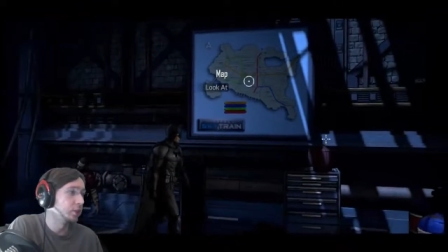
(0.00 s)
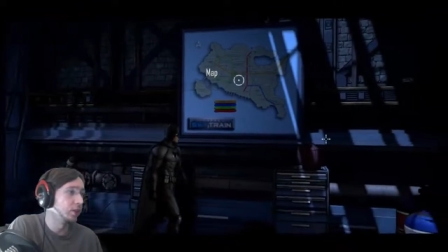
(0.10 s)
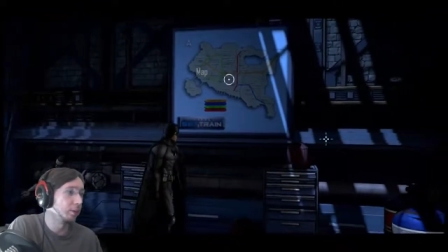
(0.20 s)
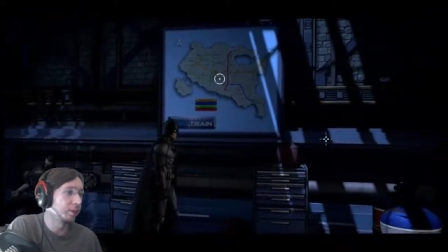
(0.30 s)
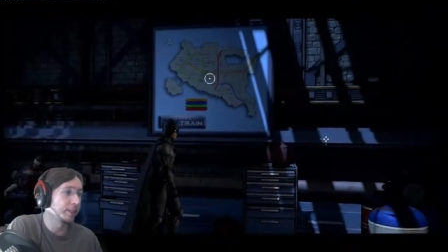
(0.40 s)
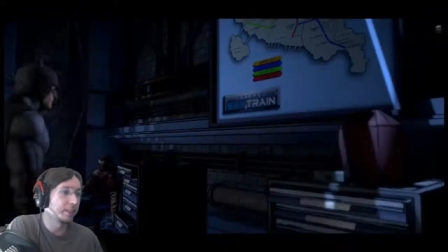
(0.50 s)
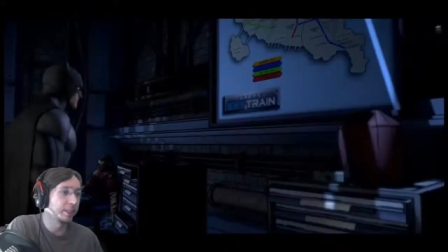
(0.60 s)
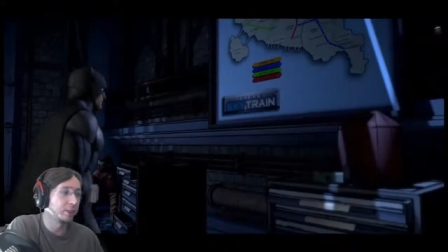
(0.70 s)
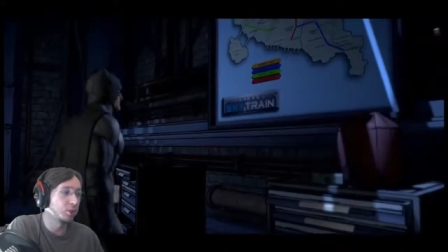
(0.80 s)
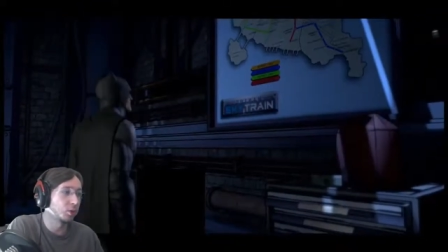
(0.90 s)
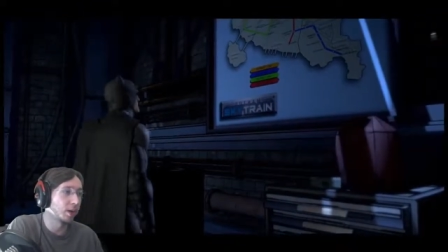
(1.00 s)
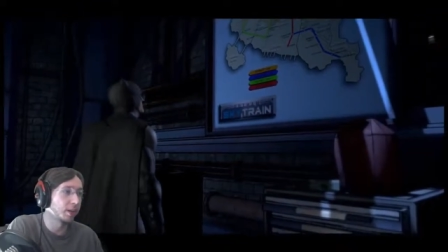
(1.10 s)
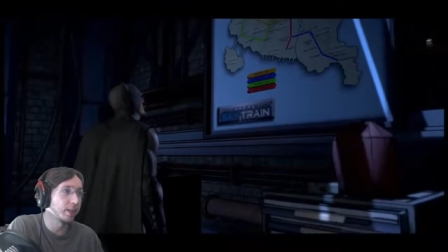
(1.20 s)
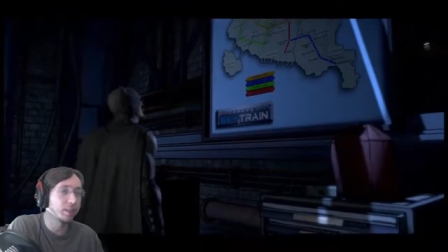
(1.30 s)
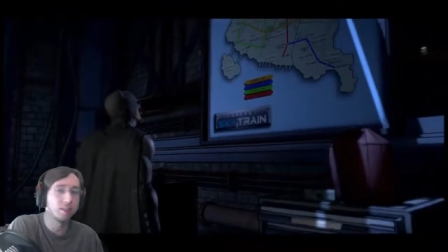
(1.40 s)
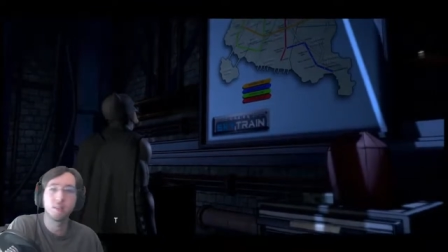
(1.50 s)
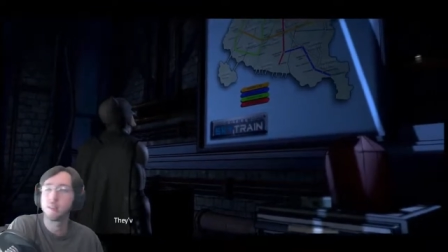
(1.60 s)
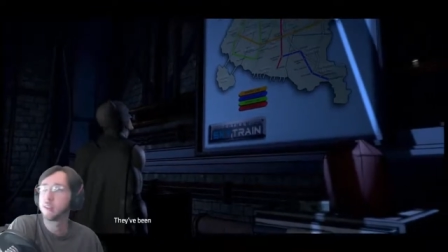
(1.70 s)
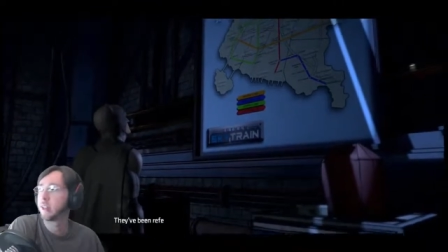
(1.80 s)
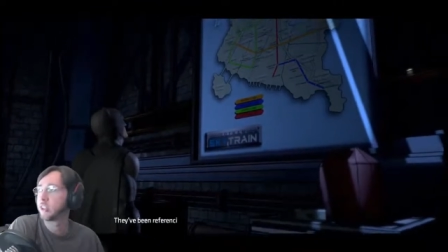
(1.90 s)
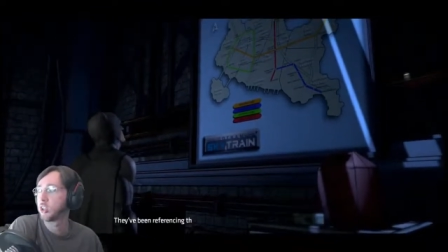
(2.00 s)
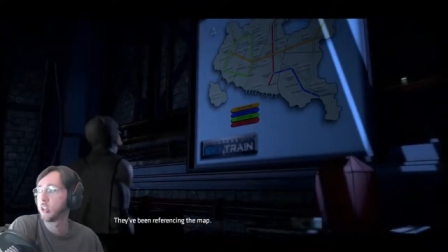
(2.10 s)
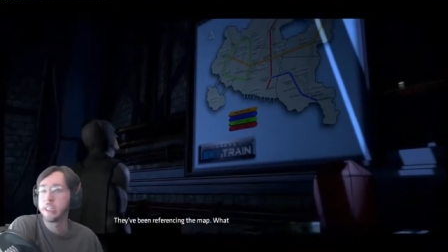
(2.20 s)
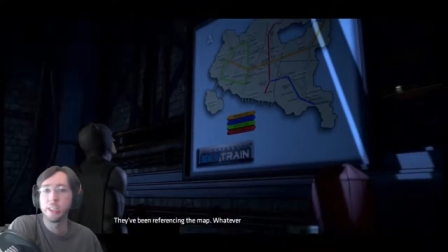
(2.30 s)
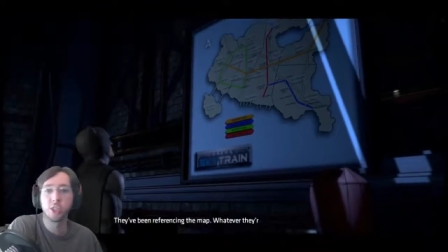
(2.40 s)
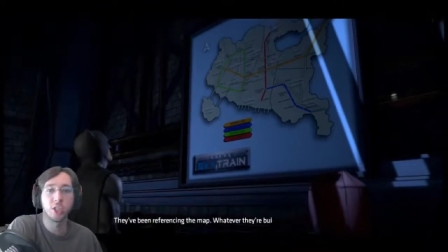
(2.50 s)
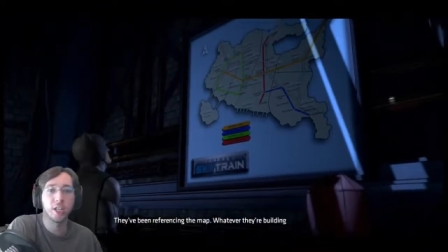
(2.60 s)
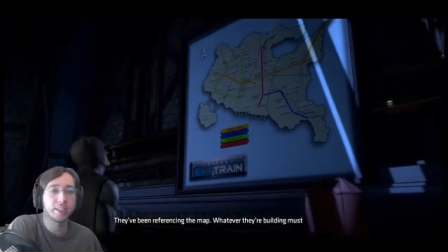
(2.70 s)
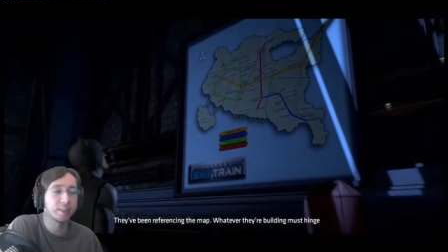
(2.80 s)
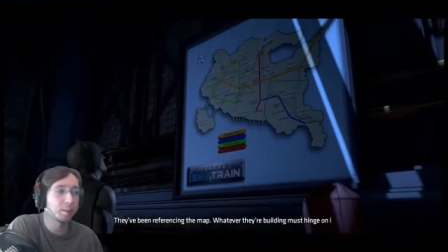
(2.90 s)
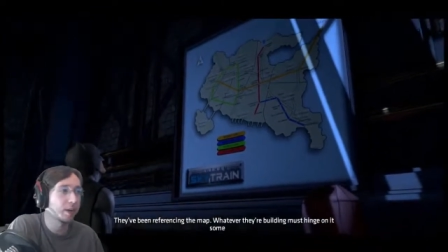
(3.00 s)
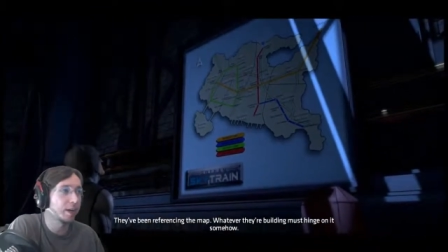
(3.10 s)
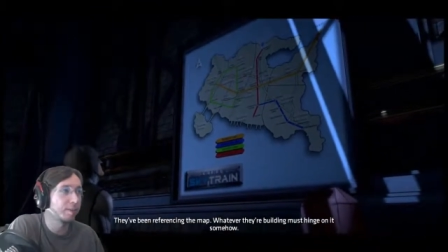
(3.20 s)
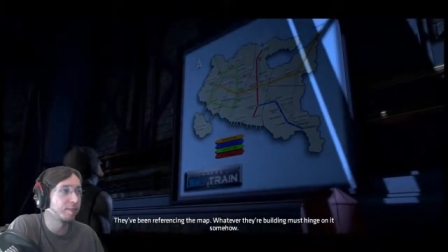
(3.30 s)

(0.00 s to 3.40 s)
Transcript: I'm guessing he drank it. They've been they turned it into like some kind of.